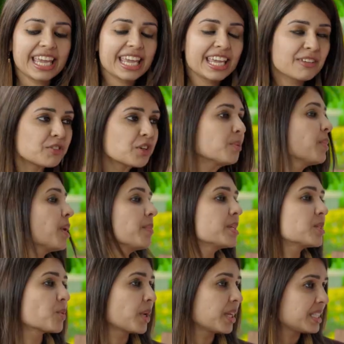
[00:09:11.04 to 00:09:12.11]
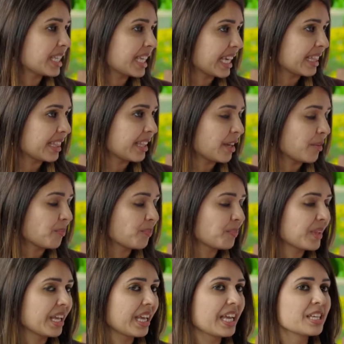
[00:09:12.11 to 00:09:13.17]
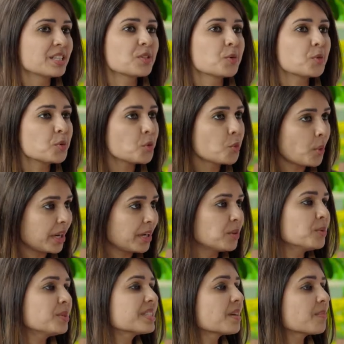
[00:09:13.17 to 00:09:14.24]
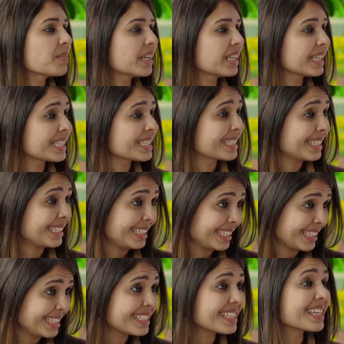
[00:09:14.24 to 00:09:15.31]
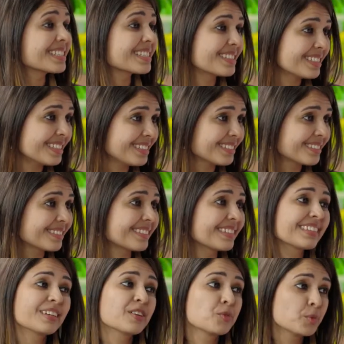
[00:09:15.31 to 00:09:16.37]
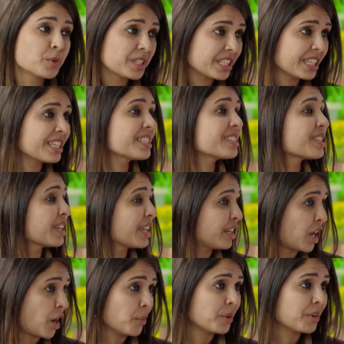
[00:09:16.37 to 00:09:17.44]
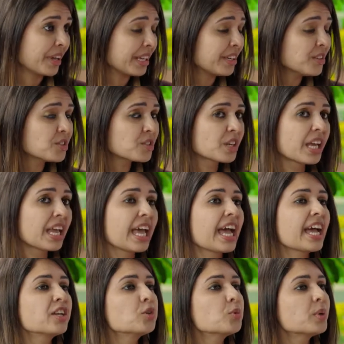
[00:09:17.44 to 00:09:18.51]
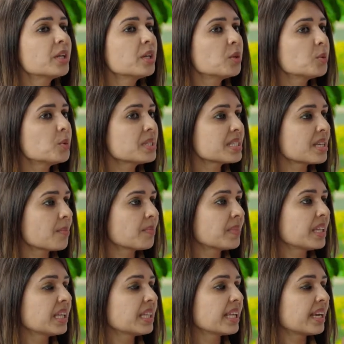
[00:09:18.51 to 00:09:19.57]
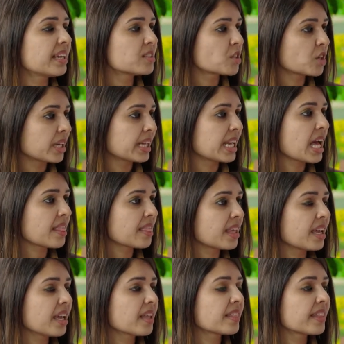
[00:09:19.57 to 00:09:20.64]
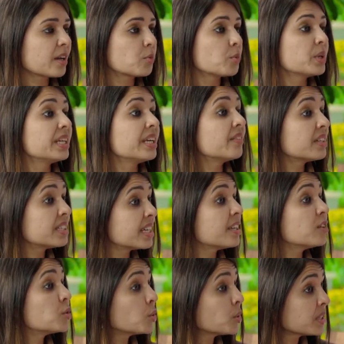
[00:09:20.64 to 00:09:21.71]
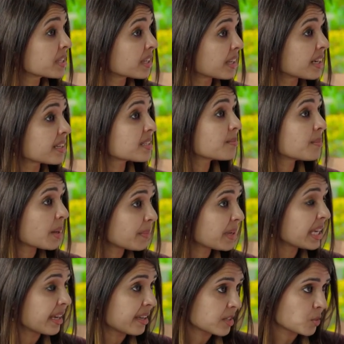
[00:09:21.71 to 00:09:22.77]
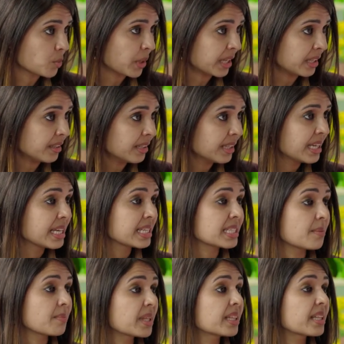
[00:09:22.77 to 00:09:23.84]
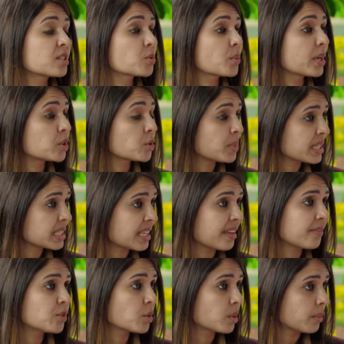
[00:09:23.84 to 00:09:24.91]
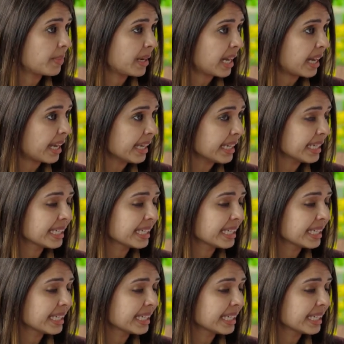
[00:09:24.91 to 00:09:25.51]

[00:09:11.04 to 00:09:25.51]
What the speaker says: every mummy is going to get them. So you want to use something that's clinically tested, which is in our range, and you want to use something that has got nothing that would irritate your skin as a mummy as well, something that's going to be safe to apply.